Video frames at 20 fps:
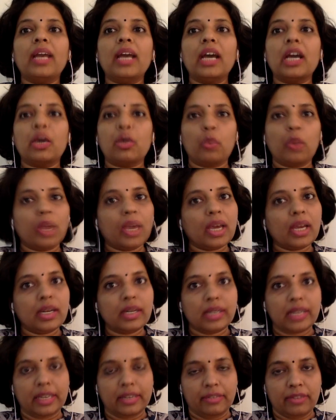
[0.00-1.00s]
a quicker
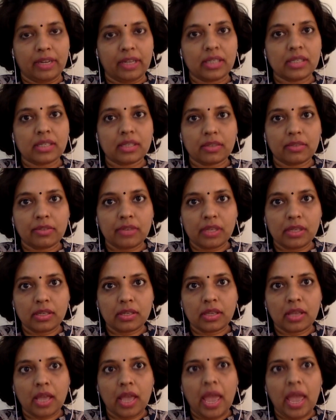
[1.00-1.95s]
delivery service